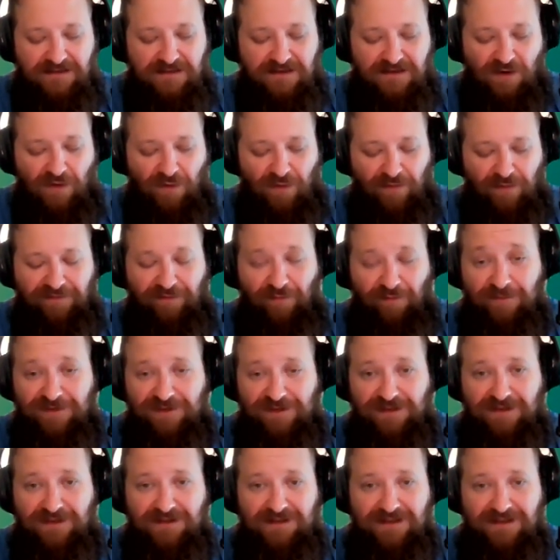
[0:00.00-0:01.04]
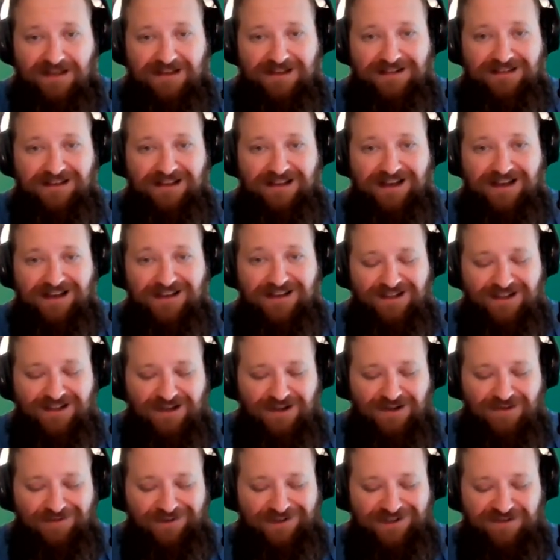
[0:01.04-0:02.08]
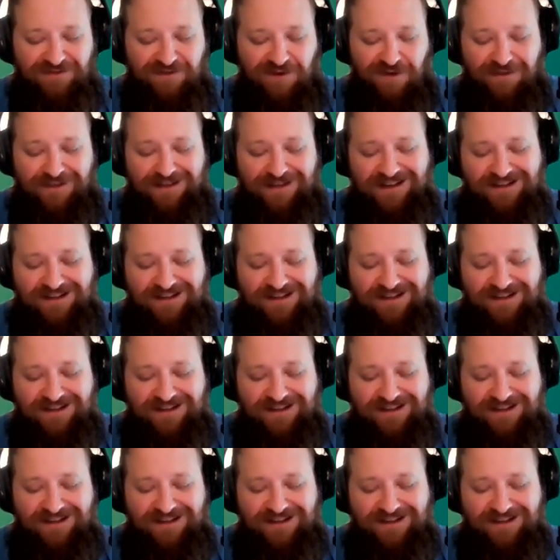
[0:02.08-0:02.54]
the gold formula, and uh, we do know